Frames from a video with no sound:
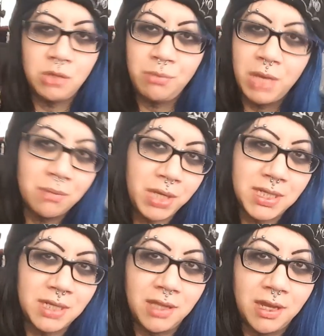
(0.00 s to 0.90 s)
Don't make a
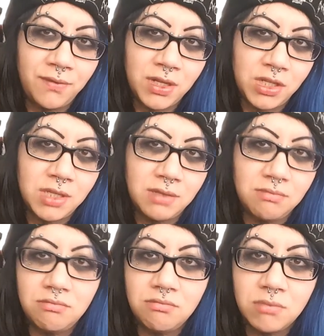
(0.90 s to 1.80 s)
big deal out of it. Just
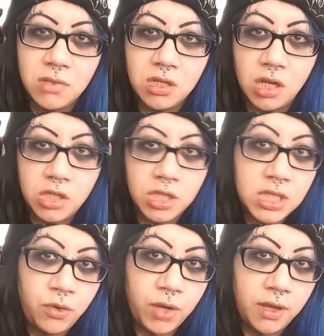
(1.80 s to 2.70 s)
just
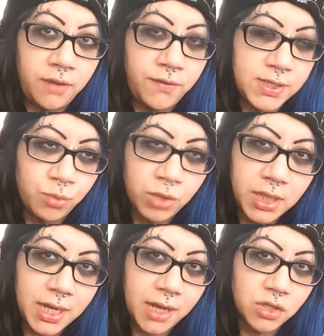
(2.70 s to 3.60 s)
do it. If it's
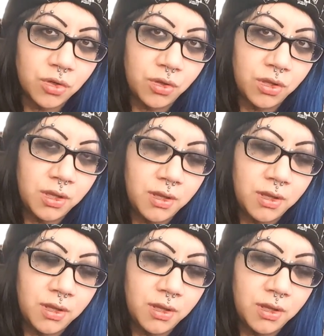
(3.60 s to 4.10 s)
really natural,